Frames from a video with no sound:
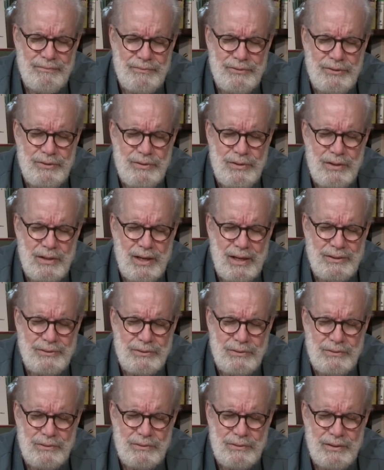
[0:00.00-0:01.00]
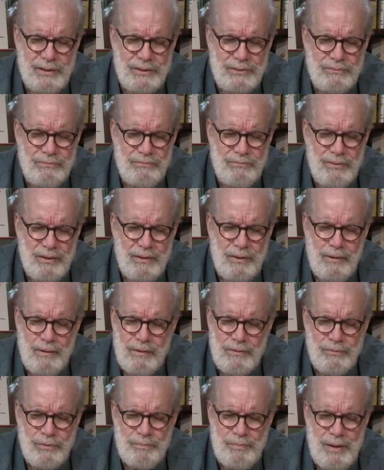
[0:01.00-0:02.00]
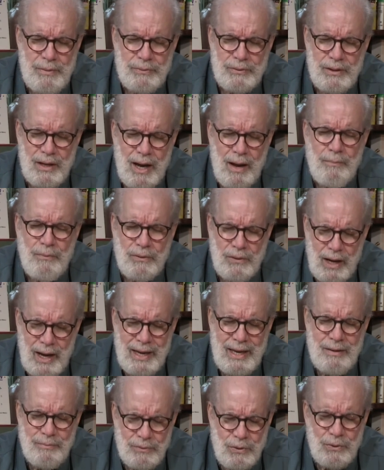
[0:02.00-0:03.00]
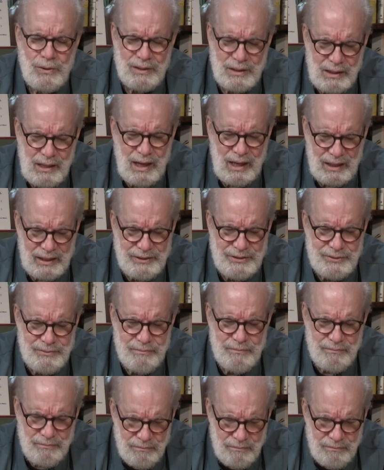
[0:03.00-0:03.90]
junior in high school, is when people, I am going to college.